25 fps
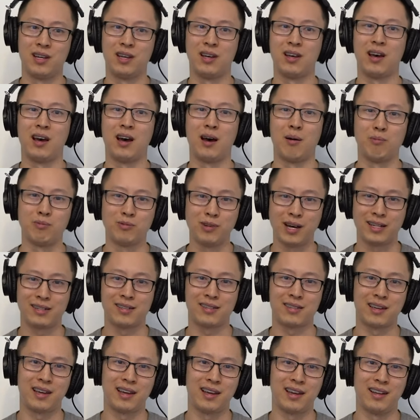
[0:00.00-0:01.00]
um, less
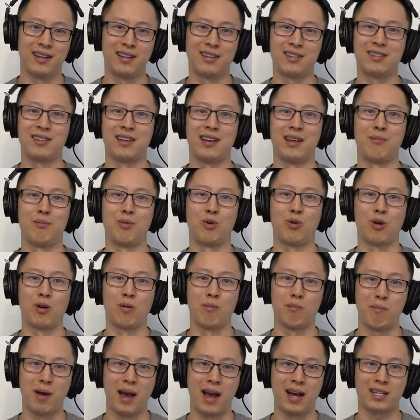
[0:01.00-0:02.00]
gains and more
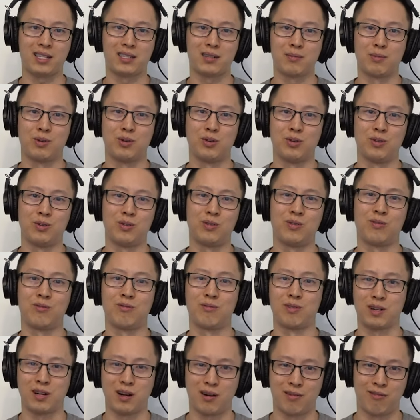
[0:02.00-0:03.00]
maximal
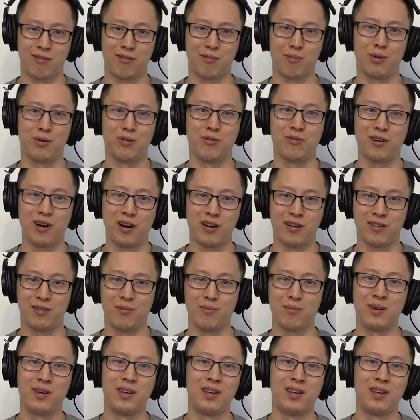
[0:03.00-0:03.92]
recoverable volume.